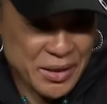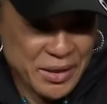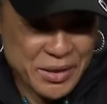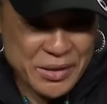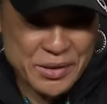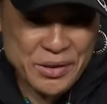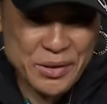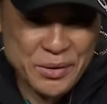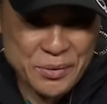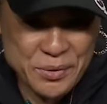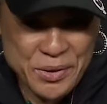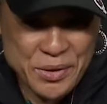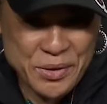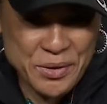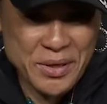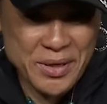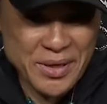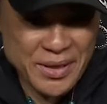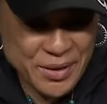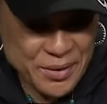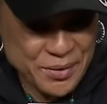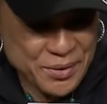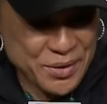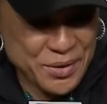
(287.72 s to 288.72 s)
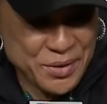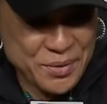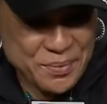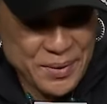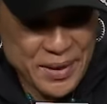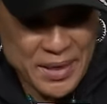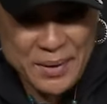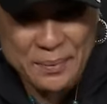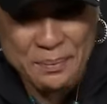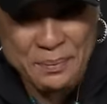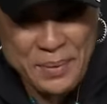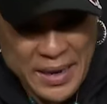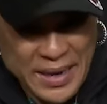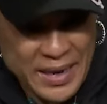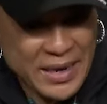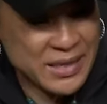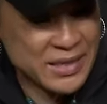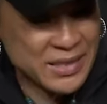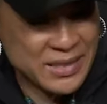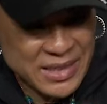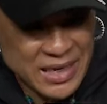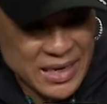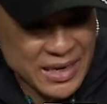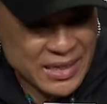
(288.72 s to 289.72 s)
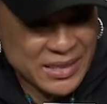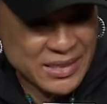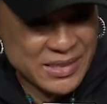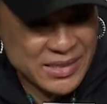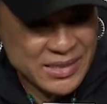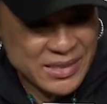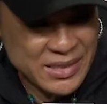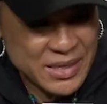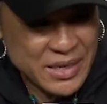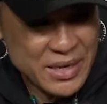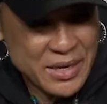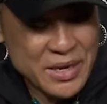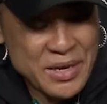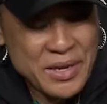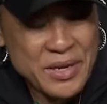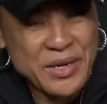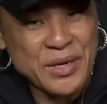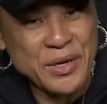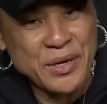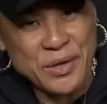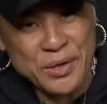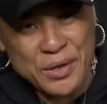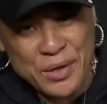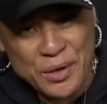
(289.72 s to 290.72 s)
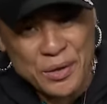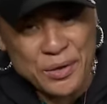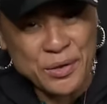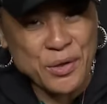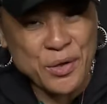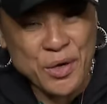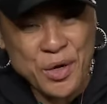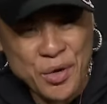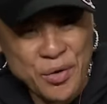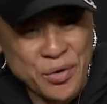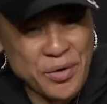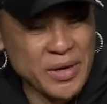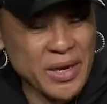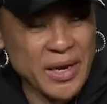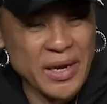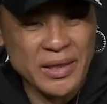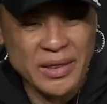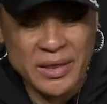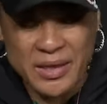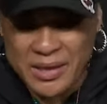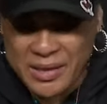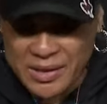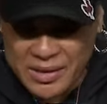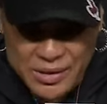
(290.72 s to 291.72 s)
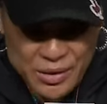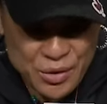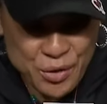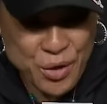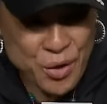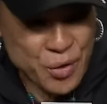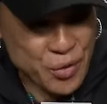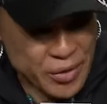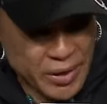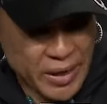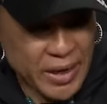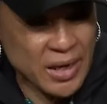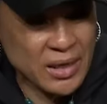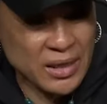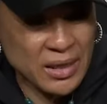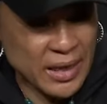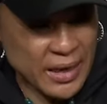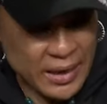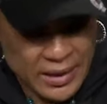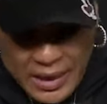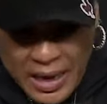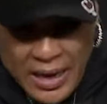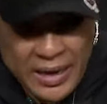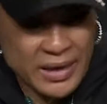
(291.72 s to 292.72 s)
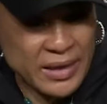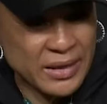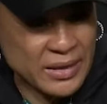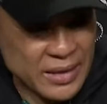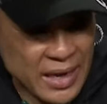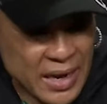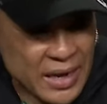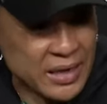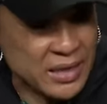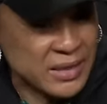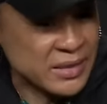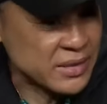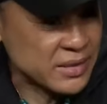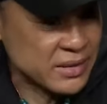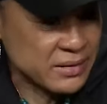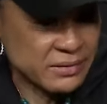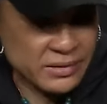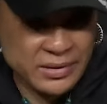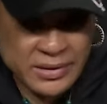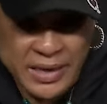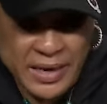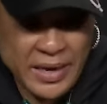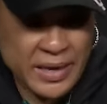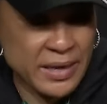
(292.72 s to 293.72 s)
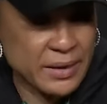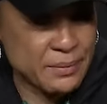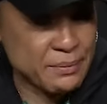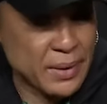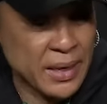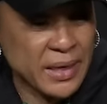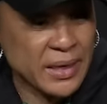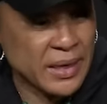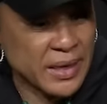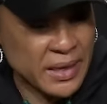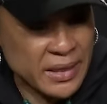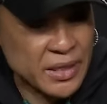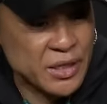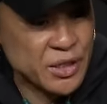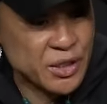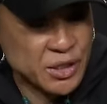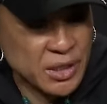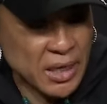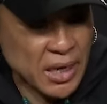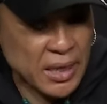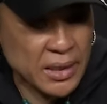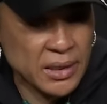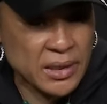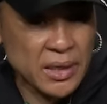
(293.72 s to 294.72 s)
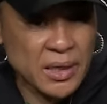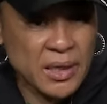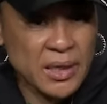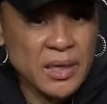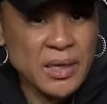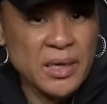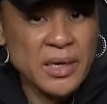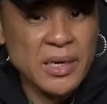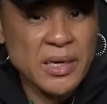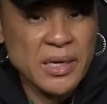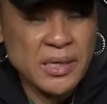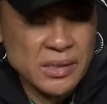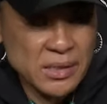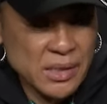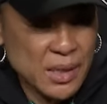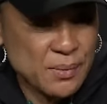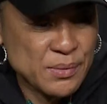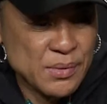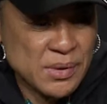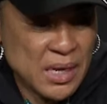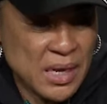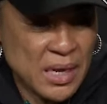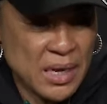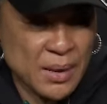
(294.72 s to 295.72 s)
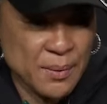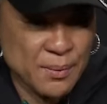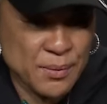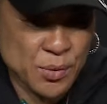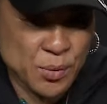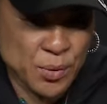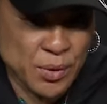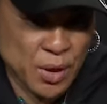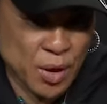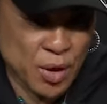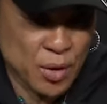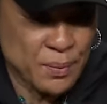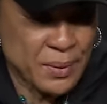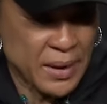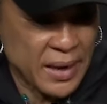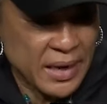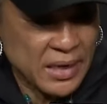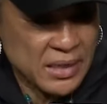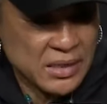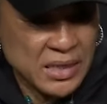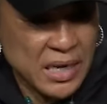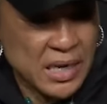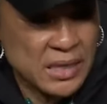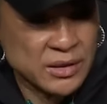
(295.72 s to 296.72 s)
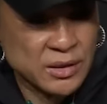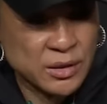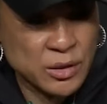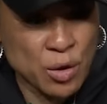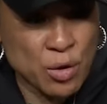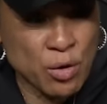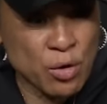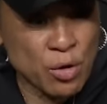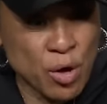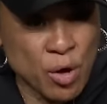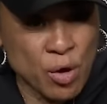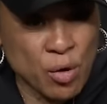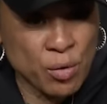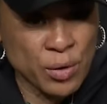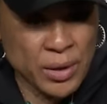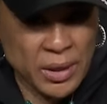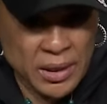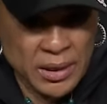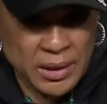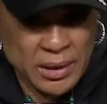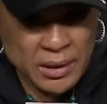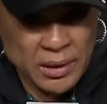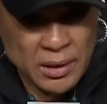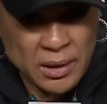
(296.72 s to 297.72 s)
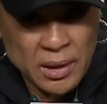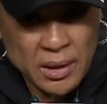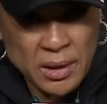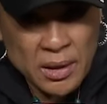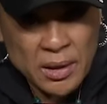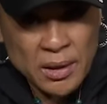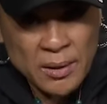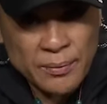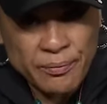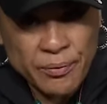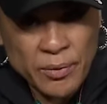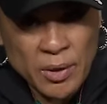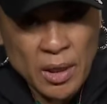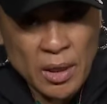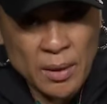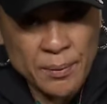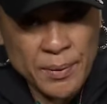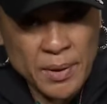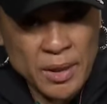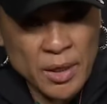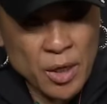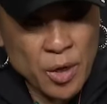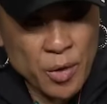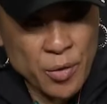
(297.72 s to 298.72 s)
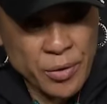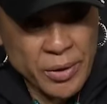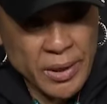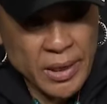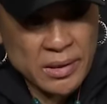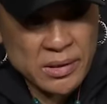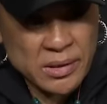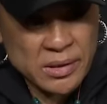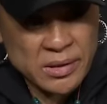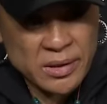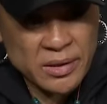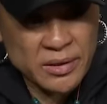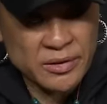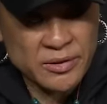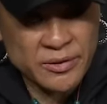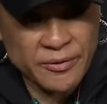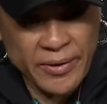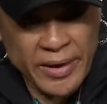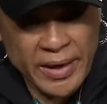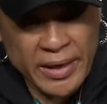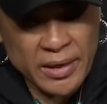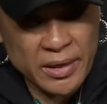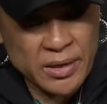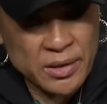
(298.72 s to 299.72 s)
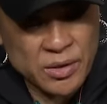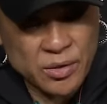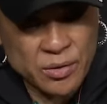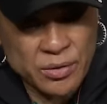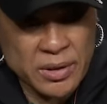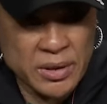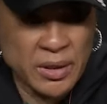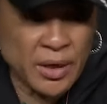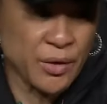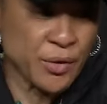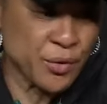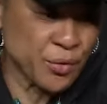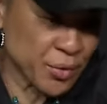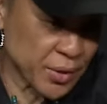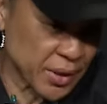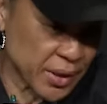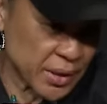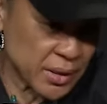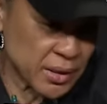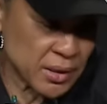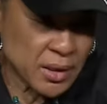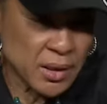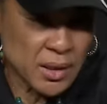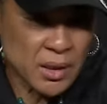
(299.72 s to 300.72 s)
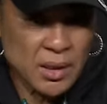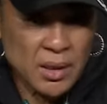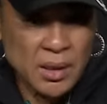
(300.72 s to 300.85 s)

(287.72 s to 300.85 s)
So when you make bad shots, you know, you create, like, I could take and make any shot. And sometimes when her bad shots don't go in, it creates a disadvantage on the other end.